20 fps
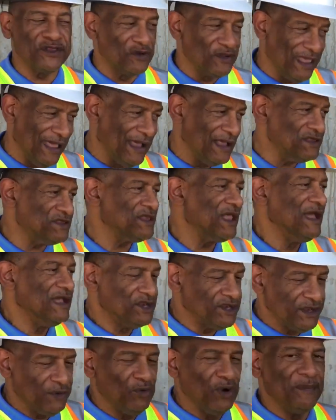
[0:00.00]
So, yes,
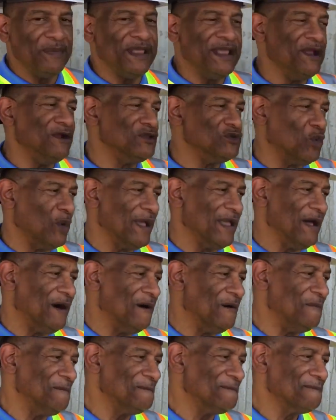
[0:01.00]
she will be here as
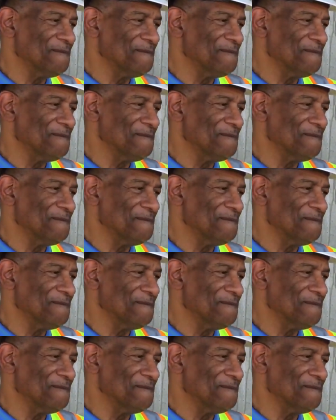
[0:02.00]
well.